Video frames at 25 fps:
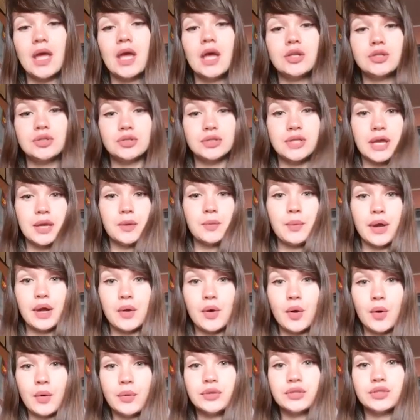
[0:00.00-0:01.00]
Today we are
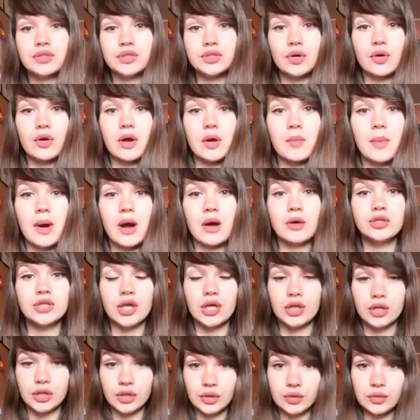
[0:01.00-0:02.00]
going to talk about a
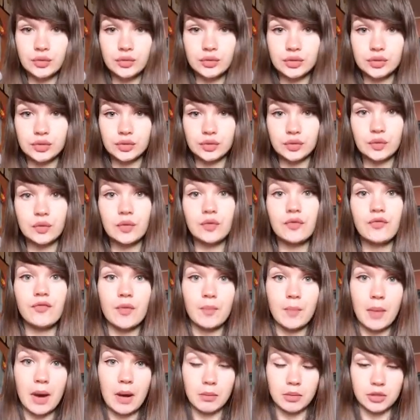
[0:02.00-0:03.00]
new tool for
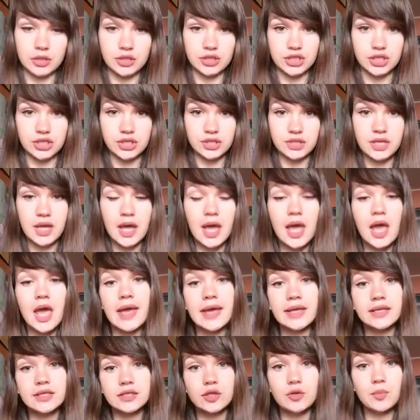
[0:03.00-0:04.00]
publishers.
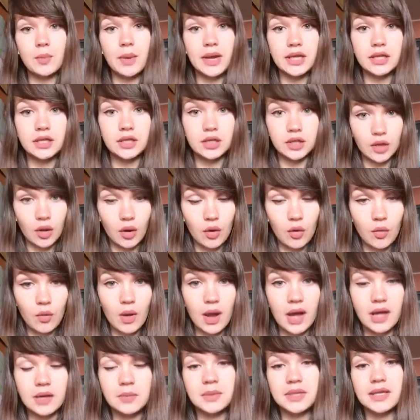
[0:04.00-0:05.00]
As you might know,
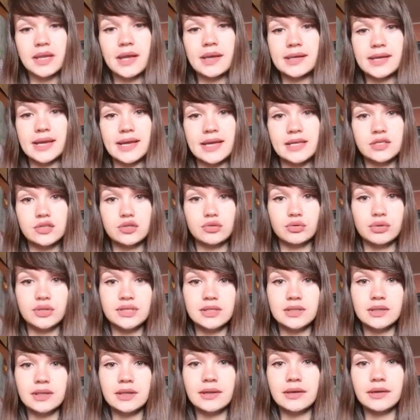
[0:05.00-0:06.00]
Admitad has
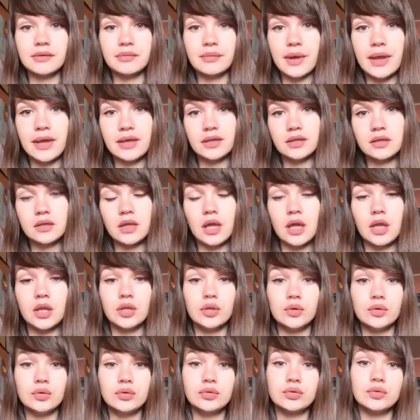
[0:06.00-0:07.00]
recently created a
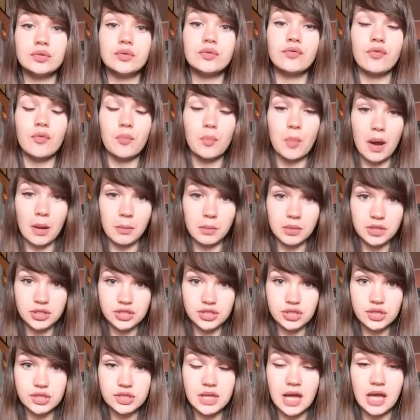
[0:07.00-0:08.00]
new tool for
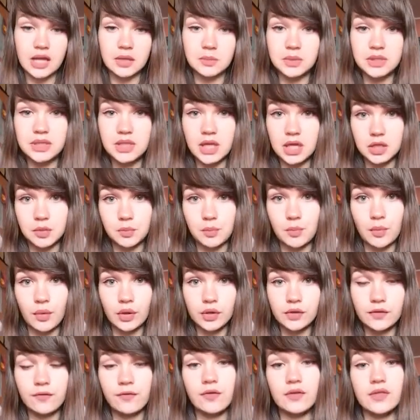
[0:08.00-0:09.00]
publishers, Admitad bot
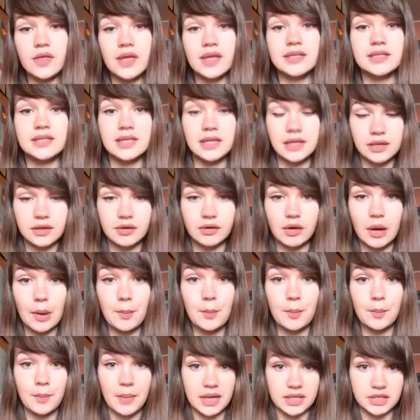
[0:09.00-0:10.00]
for the Telegram
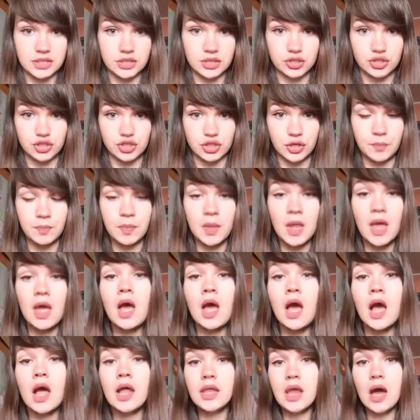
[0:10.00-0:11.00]
Messenger.
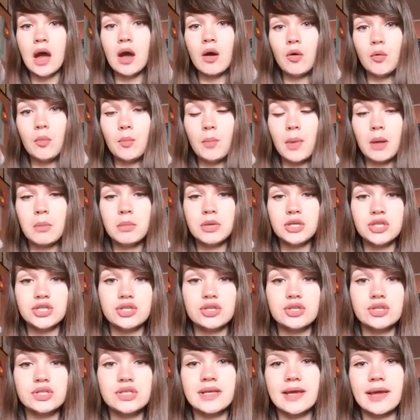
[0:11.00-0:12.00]
Now
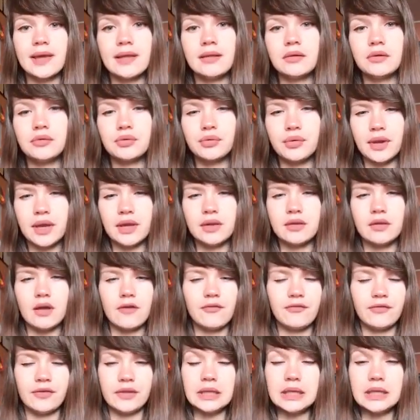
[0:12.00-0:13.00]
publishers can create
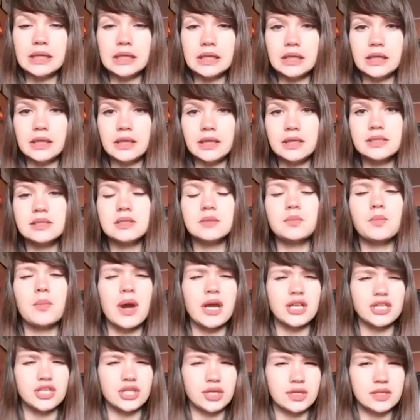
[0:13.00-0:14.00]
affiliate links
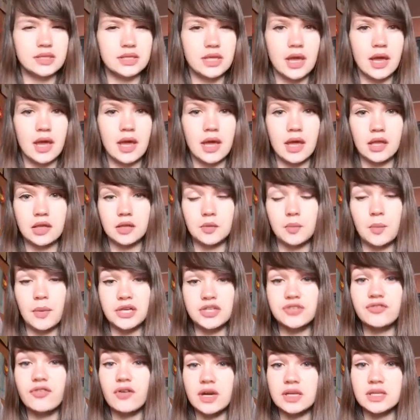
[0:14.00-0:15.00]
much easier and much
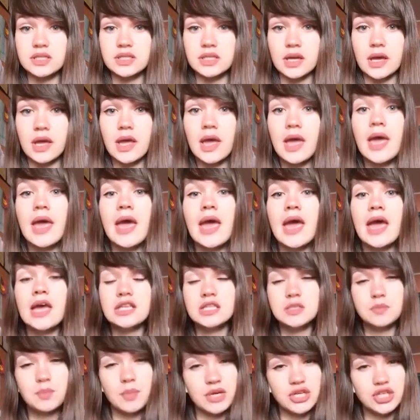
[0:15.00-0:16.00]
faster.
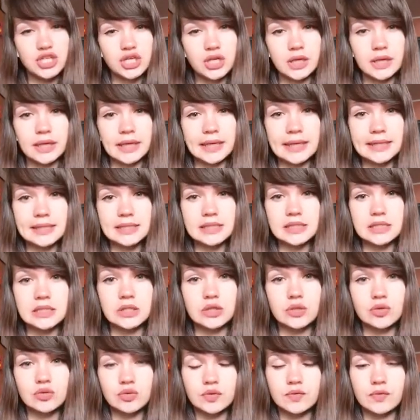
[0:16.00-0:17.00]
Especially it's
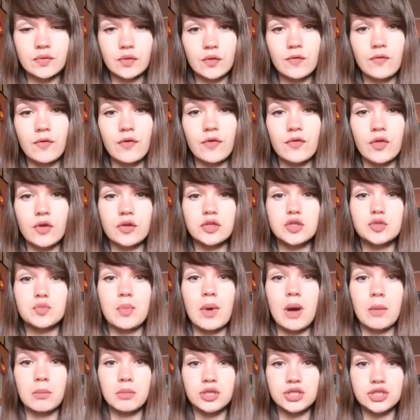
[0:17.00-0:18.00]
useful for those
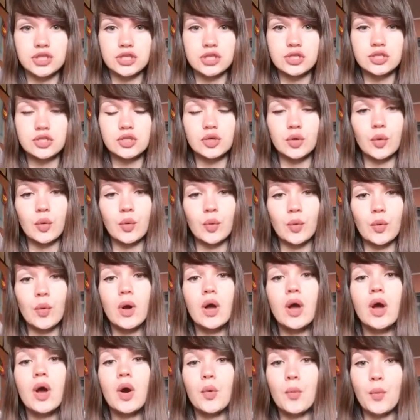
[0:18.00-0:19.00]
publishers who
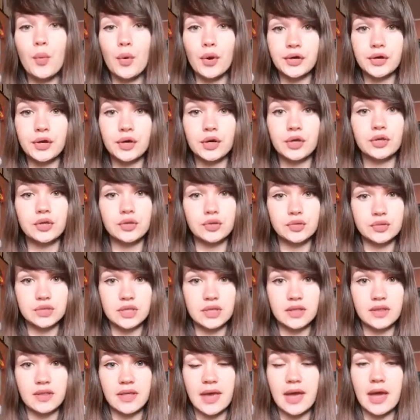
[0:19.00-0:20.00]
work using
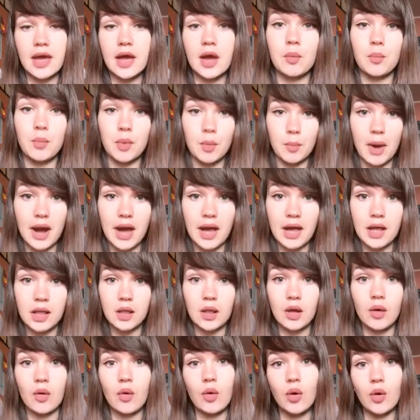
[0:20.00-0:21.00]
their mobile
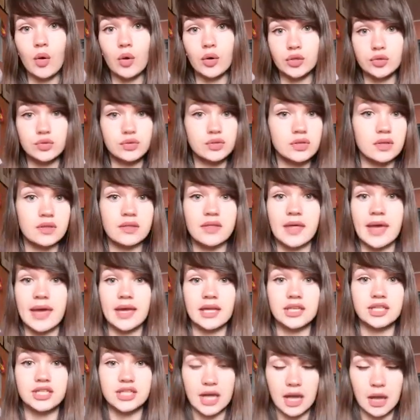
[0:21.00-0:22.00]
or using their
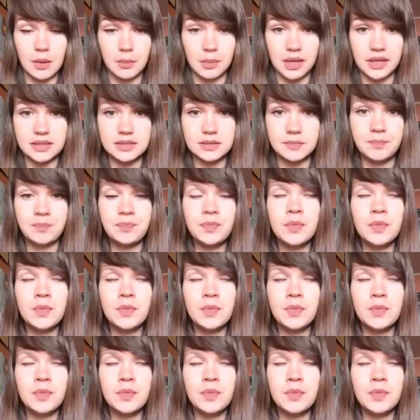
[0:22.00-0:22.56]
tablets.